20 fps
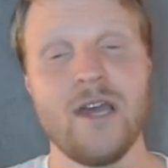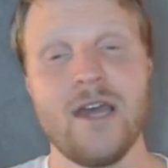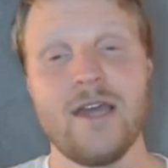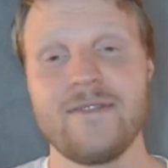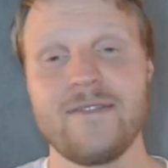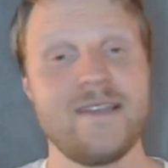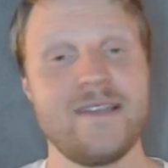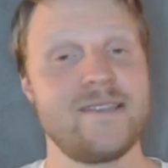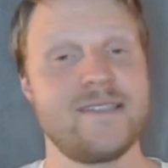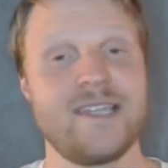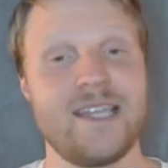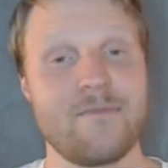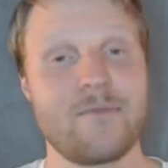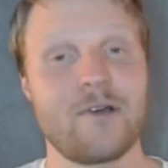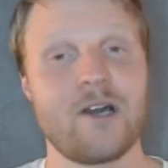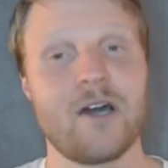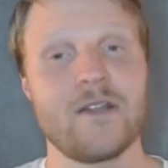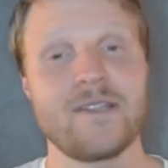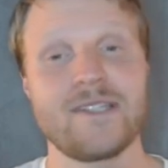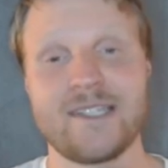This team
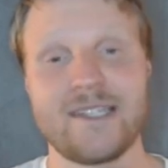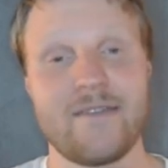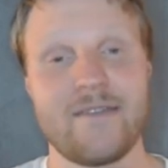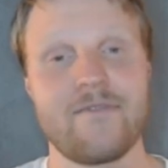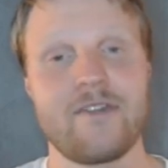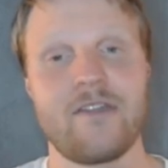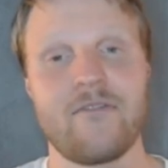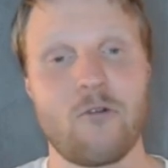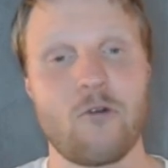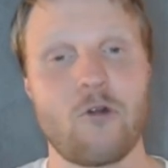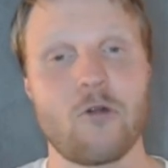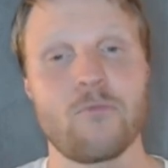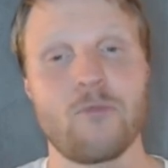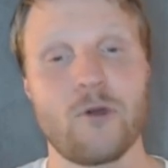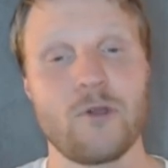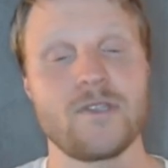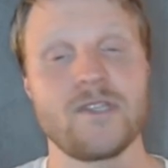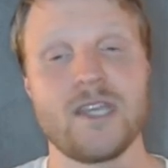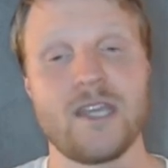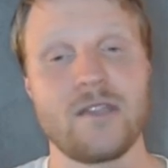got 74
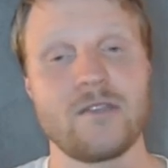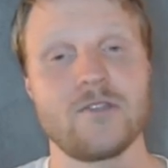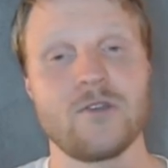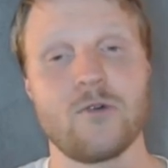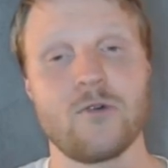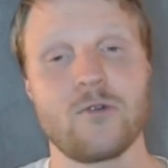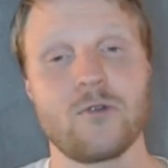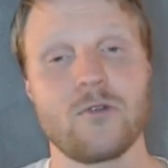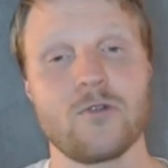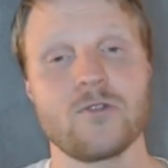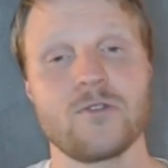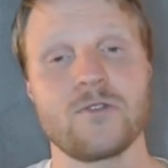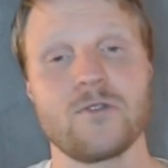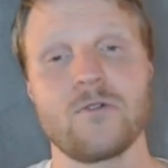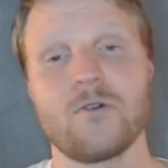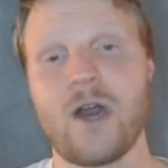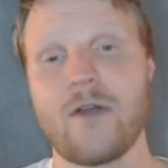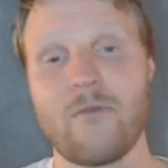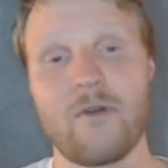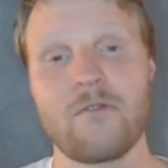points in total.
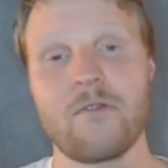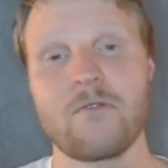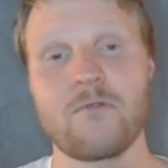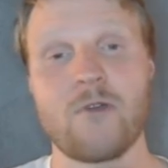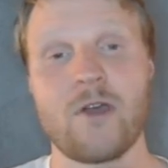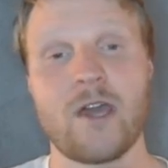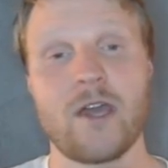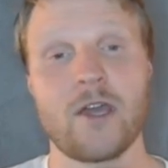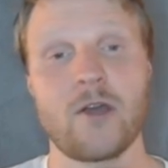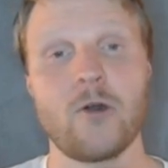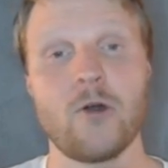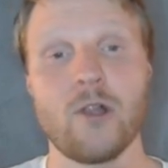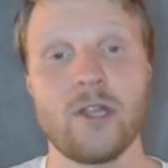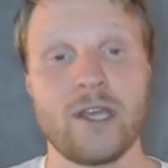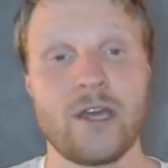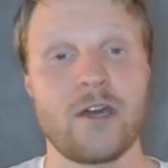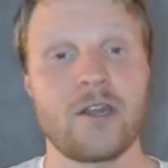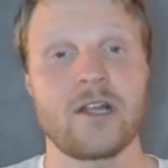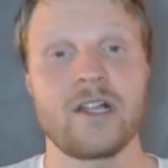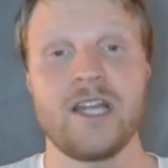So I went with Ryan goal. He
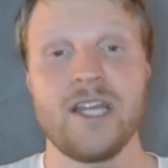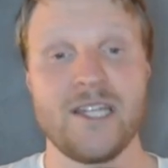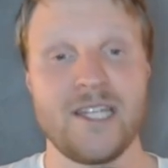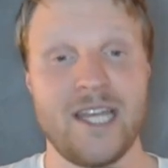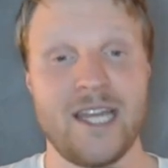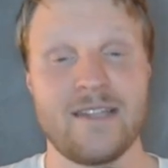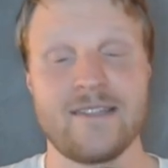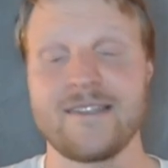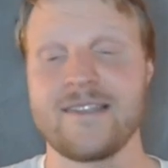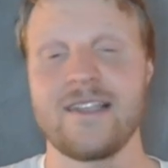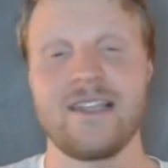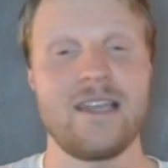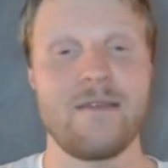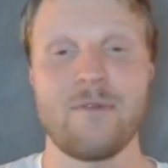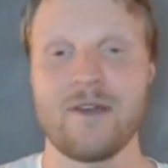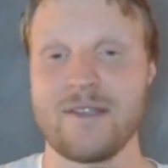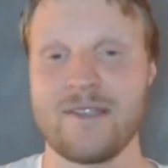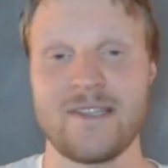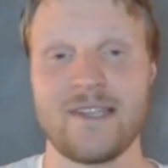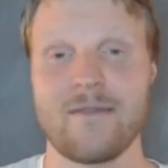got a clean sheet.
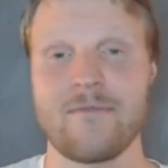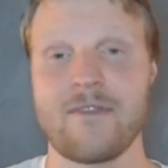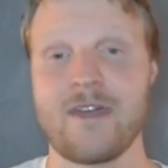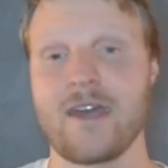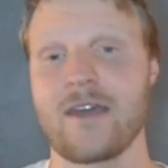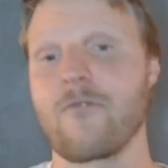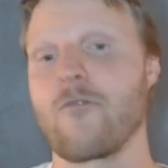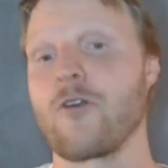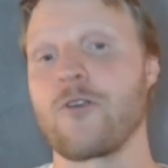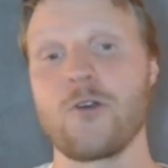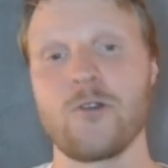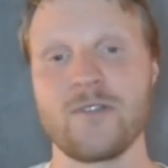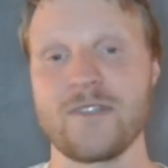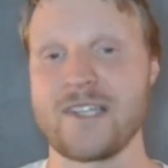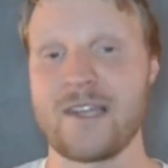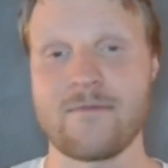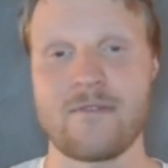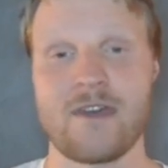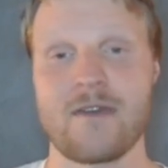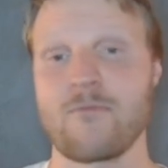Saliba the same thing. Guardiola the
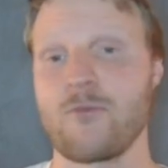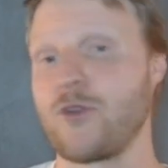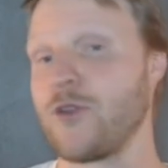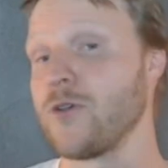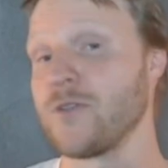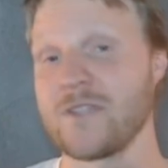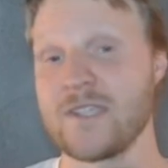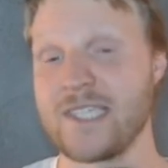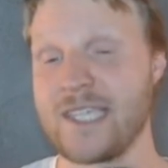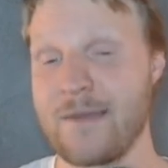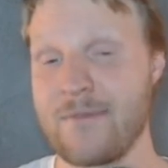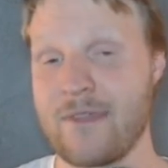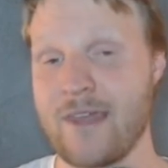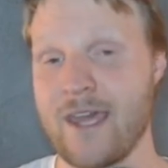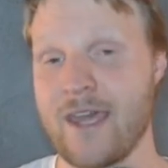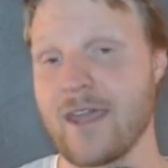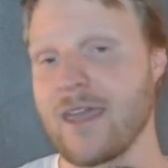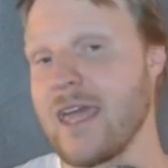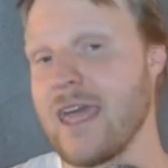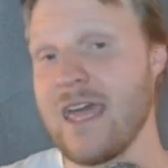same thing. Munoz the same
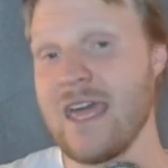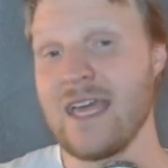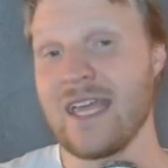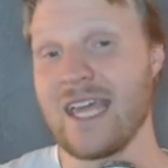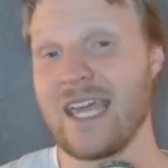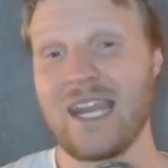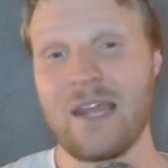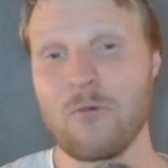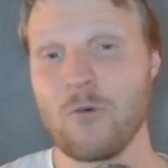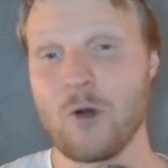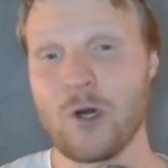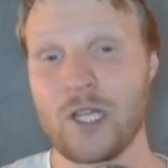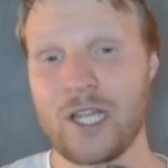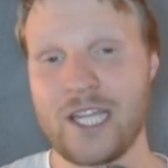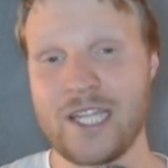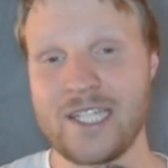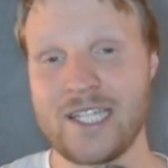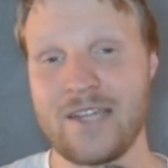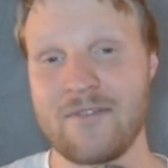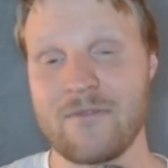thing. Getting one
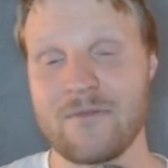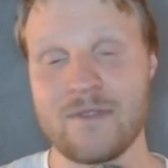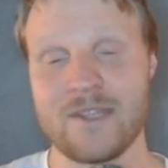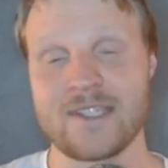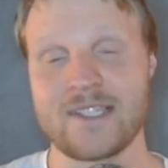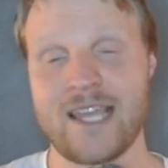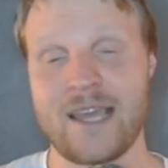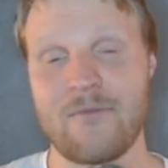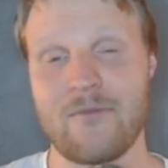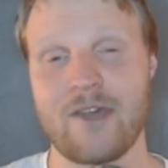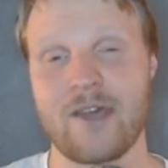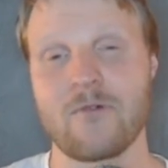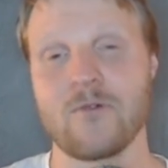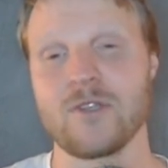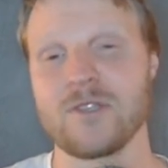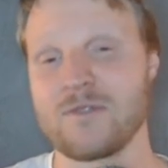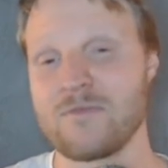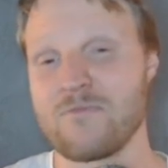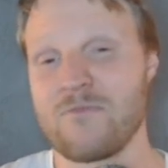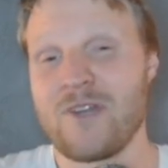clean sheet from this game week
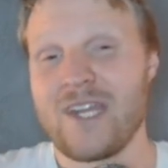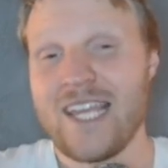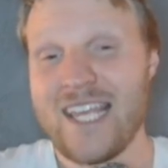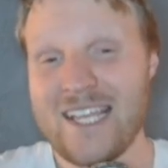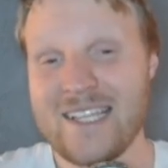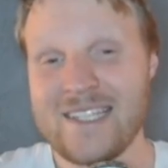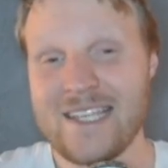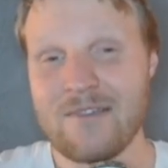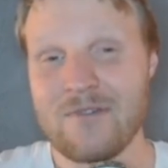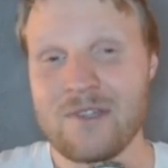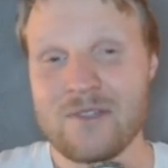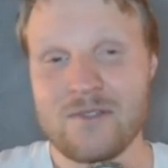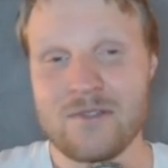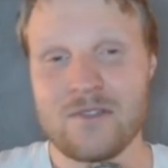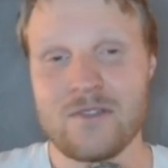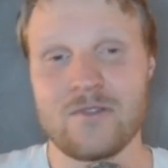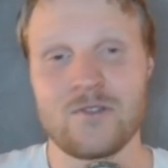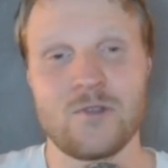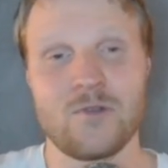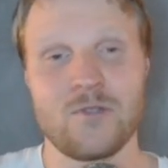was pretty easy
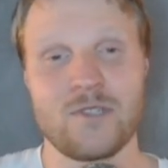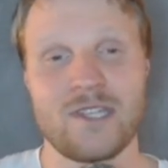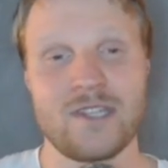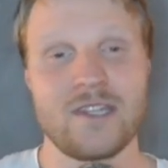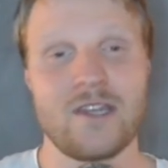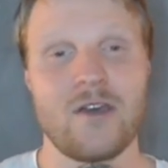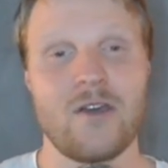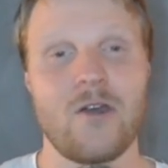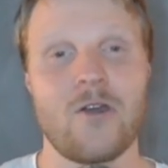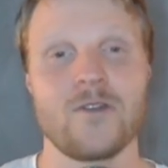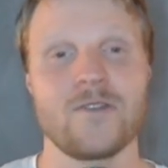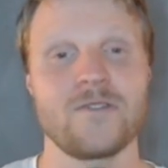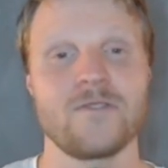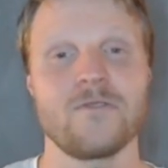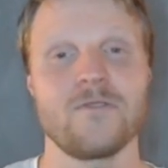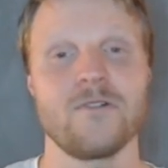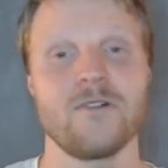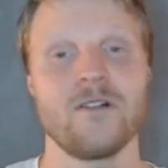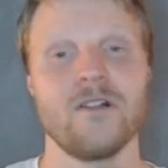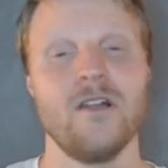with choosing the
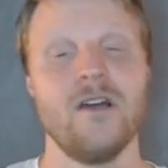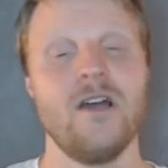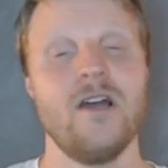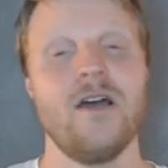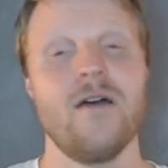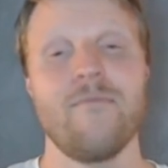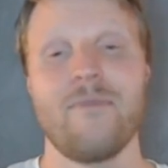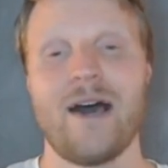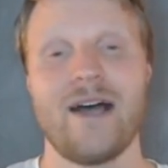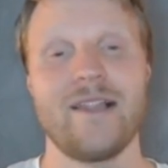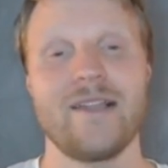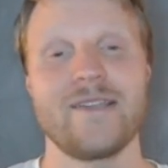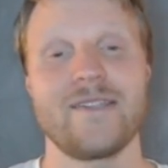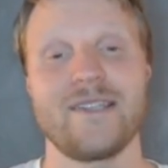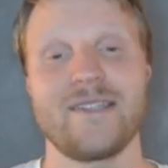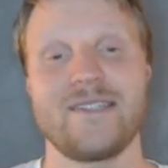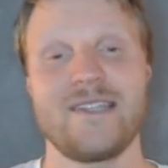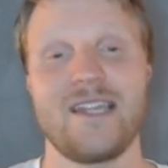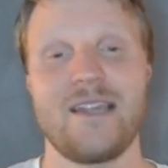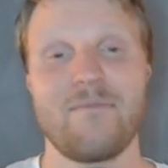Arsenal, Palace,
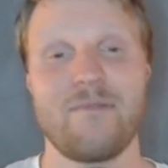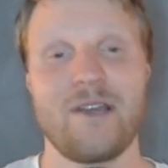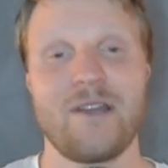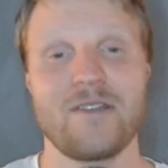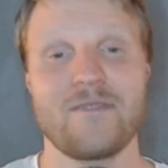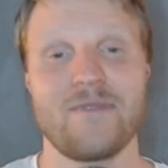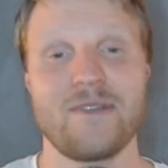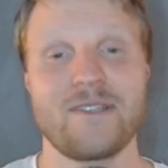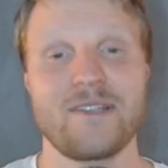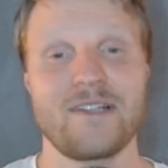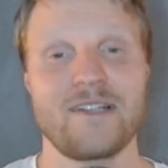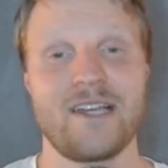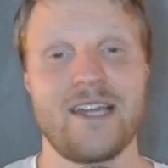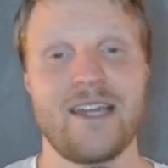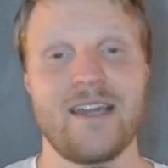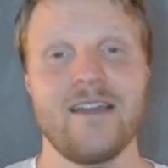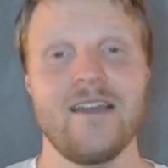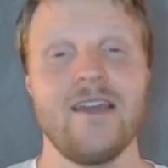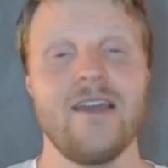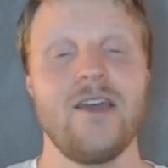and City players
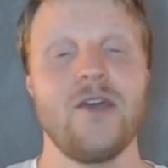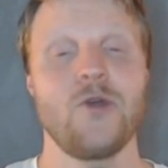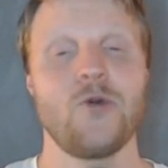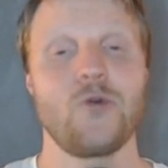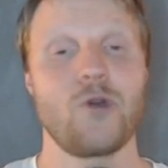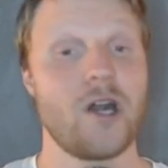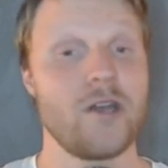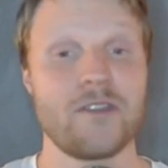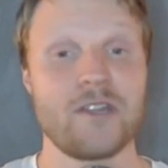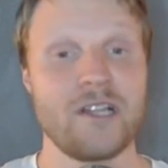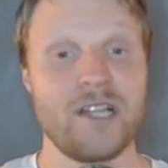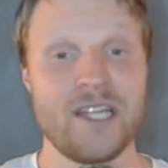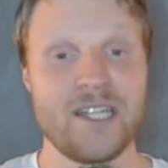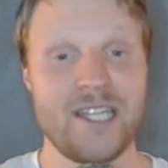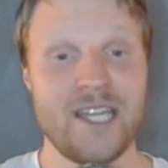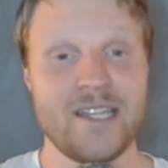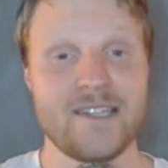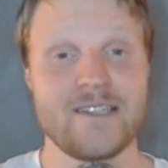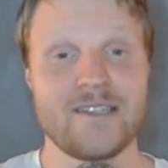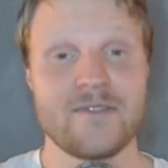basically who got the clean
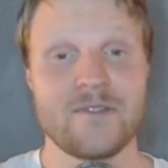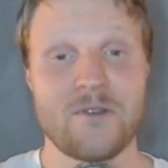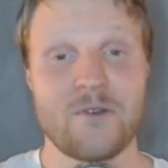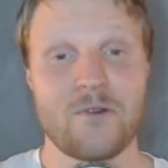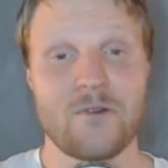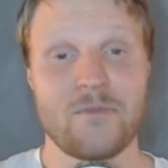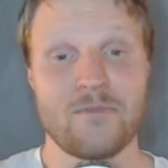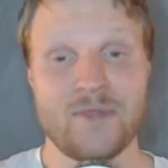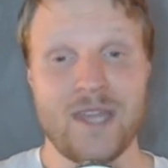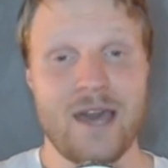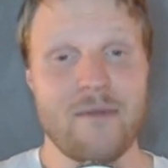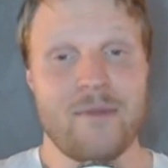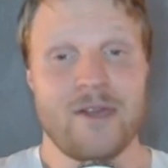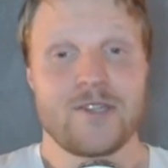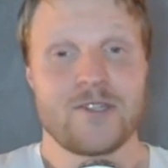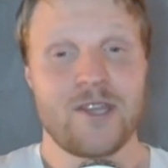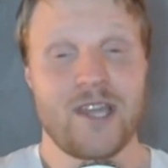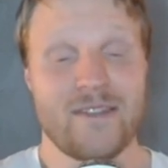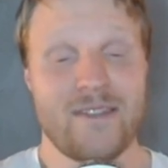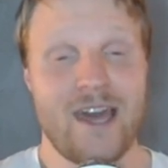sheets. So yeah,
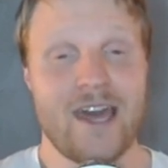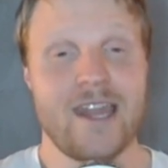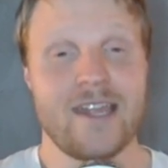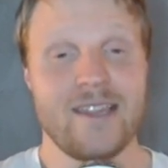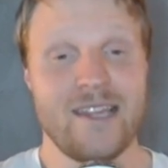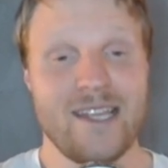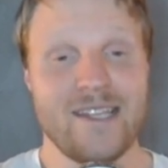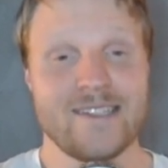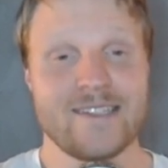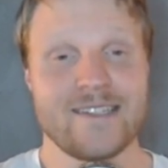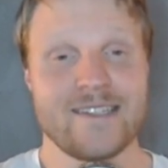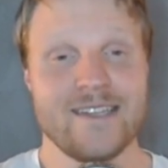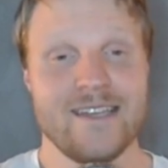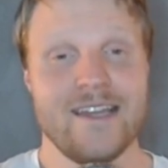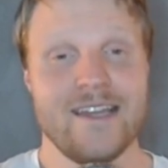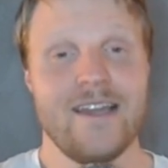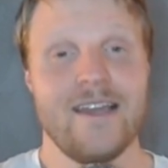managed to get that at least.